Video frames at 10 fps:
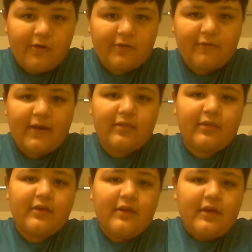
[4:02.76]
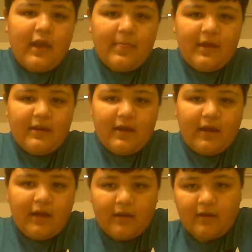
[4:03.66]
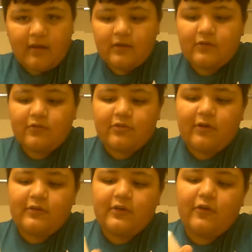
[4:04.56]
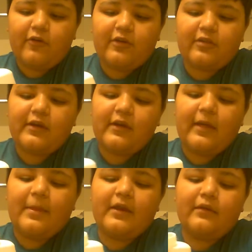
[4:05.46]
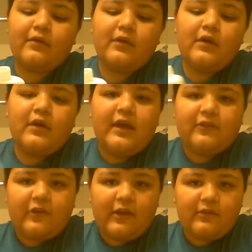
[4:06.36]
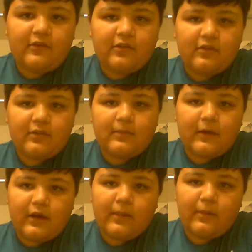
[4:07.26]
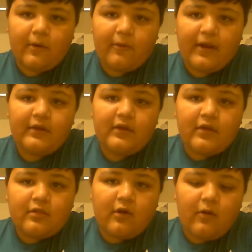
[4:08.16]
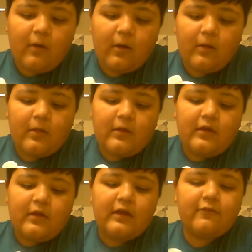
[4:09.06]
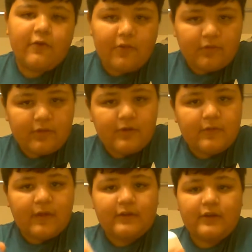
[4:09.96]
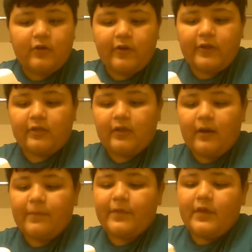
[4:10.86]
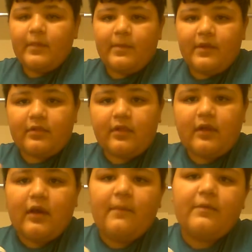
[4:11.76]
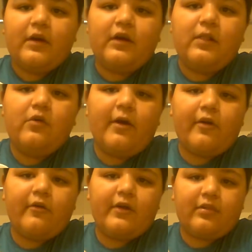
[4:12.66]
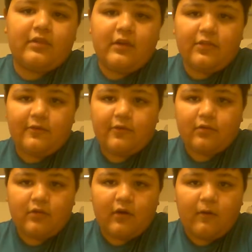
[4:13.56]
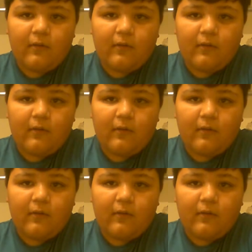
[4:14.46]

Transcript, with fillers: fast, and then uh, you start to notice it, and then it changes the color. Alright, so for those of you that didn't notice, um, this uh, um, glue bottle is see-through, so